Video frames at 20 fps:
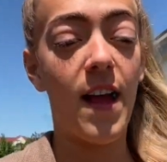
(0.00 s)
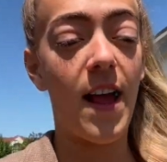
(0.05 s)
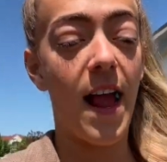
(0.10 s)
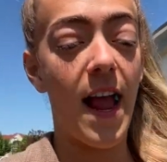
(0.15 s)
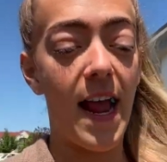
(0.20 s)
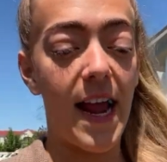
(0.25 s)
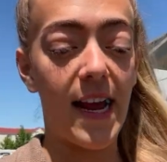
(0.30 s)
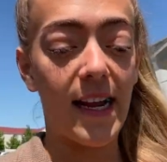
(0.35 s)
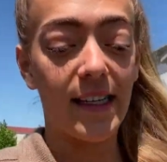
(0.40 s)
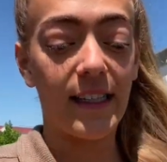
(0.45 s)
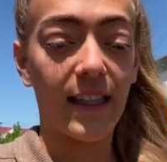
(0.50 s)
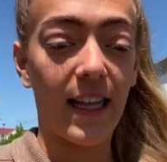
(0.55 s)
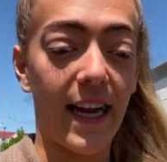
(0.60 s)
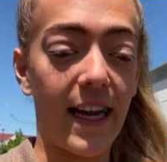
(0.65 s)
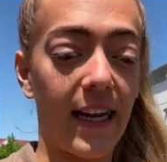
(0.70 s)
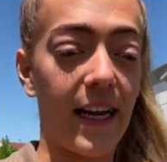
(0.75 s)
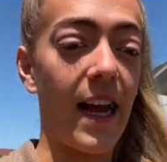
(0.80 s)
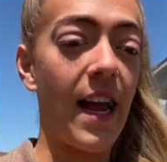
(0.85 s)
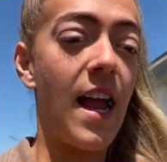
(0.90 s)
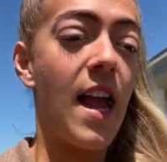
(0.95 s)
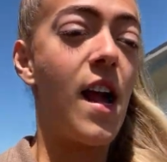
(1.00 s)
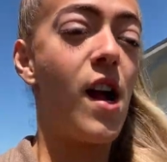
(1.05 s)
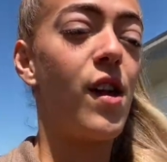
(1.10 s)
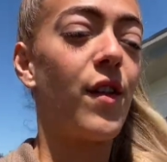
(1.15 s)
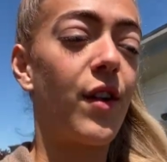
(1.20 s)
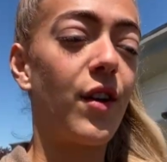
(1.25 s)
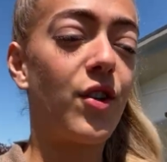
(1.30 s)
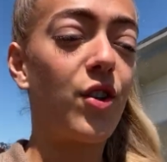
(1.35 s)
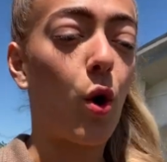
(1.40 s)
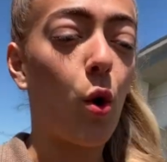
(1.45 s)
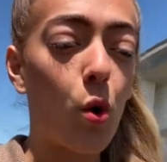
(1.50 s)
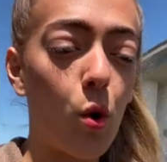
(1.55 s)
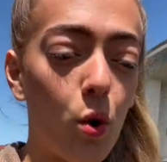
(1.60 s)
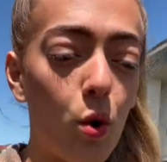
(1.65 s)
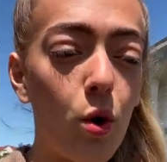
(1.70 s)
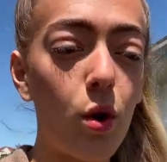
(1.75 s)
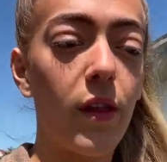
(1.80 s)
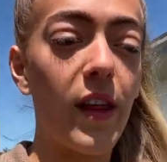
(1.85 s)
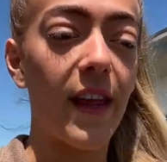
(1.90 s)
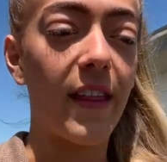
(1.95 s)
And like the
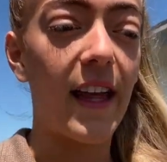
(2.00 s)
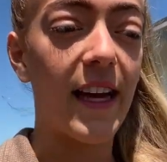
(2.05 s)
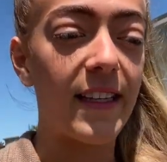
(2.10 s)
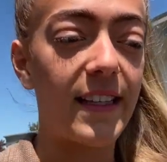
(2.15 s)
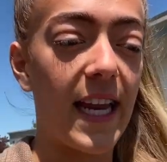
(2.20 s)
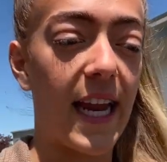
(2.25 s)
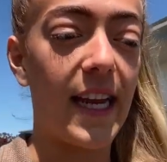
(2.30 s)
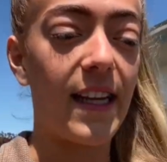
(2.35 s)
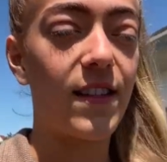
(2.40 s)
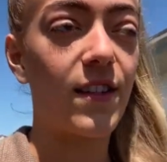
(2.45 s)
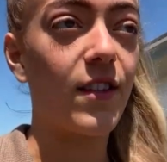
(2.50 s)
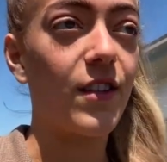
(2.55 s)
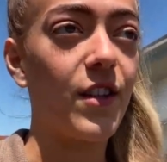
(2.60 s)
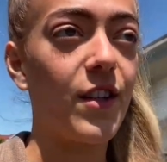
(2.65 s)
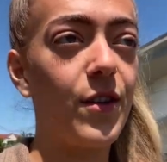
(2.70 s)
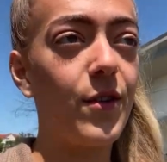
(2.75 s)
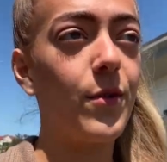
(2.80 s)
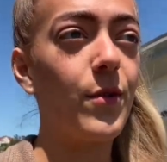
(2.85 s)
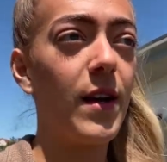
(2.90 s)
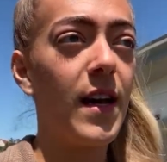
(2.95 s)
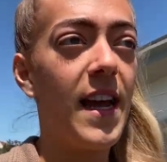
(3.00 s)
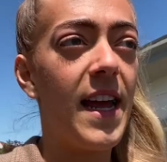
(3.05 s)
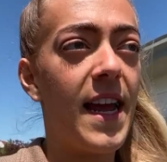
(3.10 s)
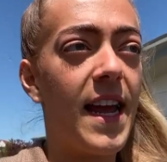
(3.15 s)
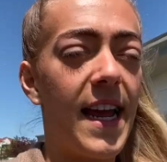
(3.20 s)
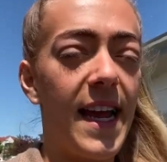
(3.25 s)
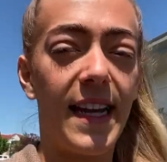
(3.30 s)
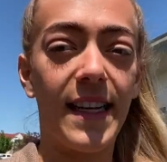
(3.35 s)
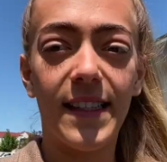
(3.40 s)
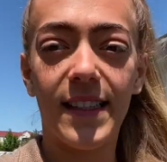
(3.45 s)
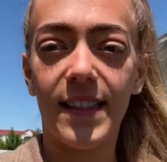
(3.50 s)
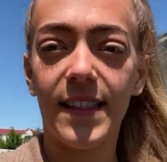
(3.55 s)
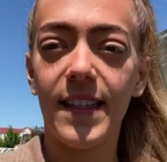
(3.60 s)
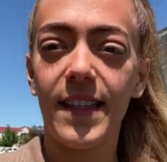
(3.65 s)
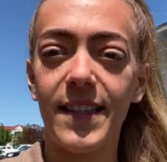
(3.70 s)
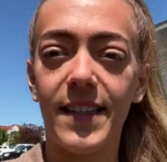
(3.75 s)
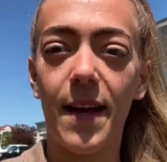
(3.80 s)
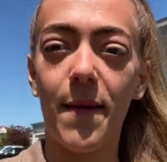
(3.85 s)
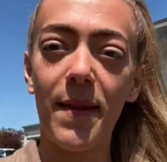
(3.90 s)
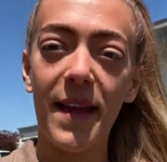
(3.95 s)
toll that that takes on you is
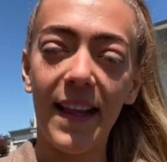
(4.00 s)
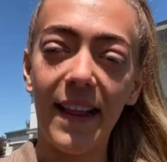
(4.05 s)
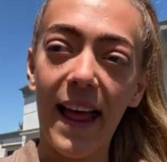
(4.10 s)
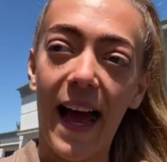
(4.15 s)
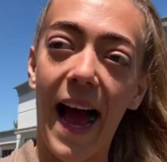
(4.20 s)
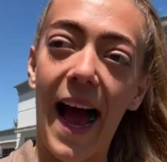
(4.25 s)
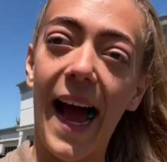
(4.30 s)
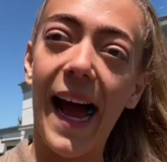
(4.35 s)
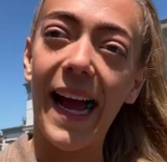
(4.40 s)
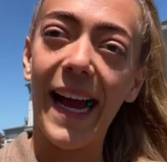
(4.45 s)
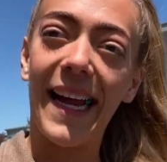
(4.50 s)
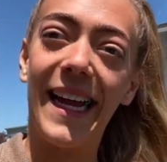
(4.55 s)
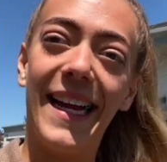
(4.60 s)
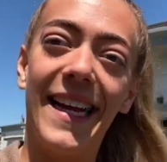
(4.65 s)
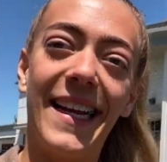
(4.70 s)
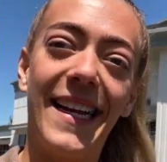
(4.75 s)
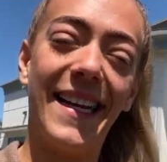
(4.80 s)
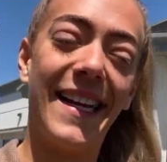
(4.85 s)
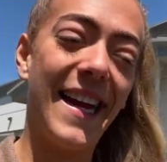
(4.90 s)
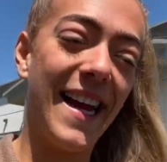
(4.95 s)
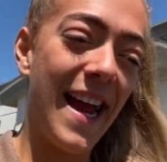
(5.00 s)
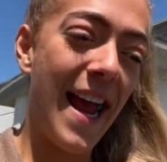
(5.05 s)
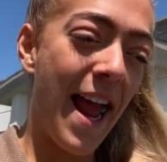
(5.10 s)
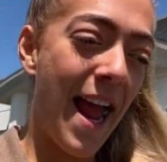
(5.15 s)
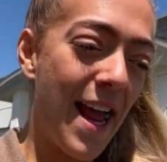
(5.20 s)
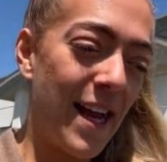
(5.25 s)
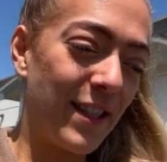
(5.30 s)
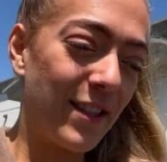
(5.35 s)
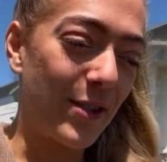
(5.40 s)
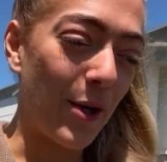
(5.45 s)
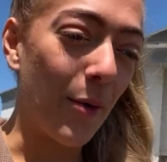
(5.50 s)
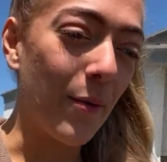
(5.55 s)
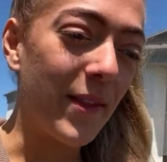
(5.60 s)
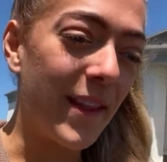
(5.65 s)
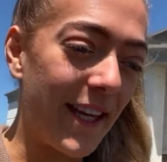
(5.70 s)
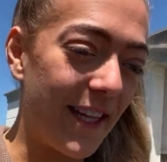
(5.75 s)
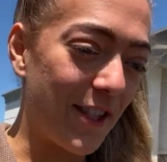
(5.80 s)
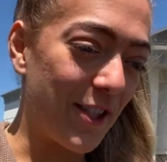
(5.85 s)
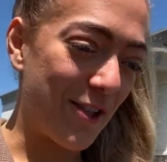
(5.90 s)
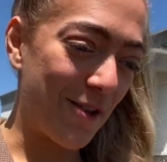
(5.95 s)
something that I don't
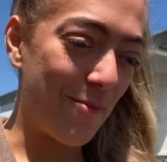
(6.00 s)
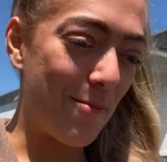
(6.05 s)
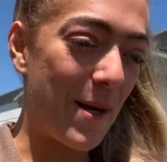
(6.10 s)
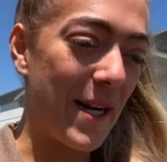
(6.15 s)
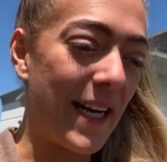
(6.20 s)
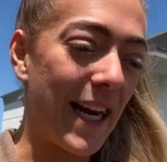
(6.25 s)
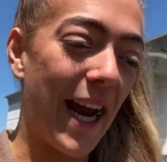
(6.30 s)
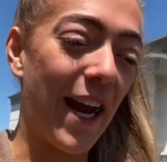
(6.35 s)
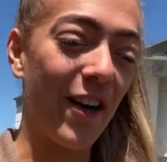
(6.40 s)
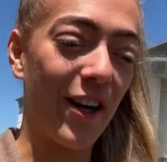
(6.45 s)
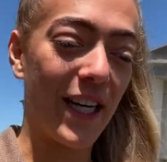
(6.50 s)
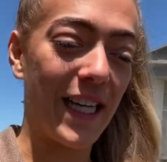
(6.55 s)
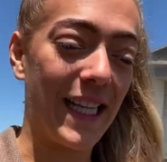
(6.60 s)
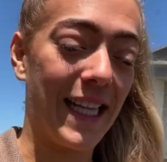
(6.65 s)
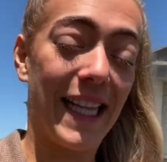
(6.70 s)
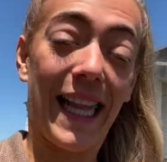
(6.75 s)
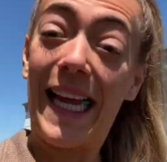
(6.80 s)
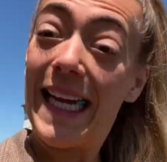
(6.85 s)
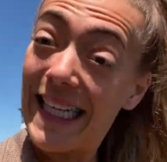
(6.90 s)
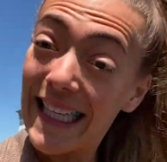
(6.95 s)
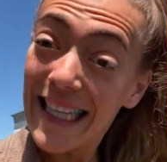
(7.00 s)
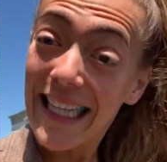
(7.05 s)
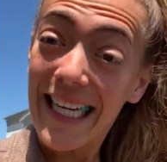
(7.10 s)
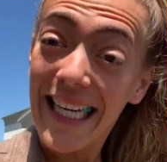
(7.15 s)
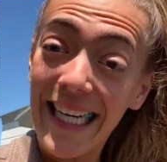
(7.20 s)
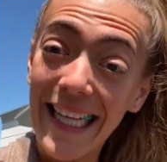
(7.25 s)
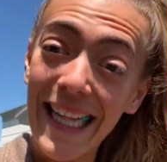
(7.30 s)
think should be carried lightly.